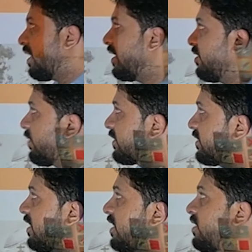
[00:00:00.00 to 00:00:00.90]
And
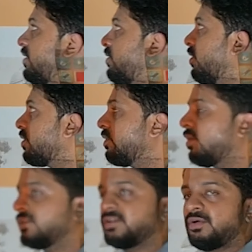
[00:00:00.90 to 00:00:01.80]
Vardhana, or
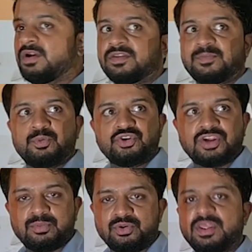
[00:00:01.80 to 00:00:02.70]
also called as
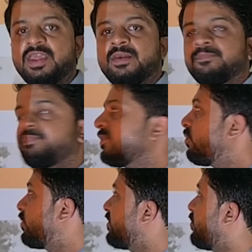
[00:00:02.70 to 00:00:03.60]
Pushyabhuti,
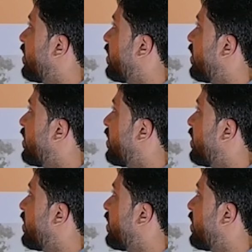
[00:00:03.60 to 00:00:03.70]
was the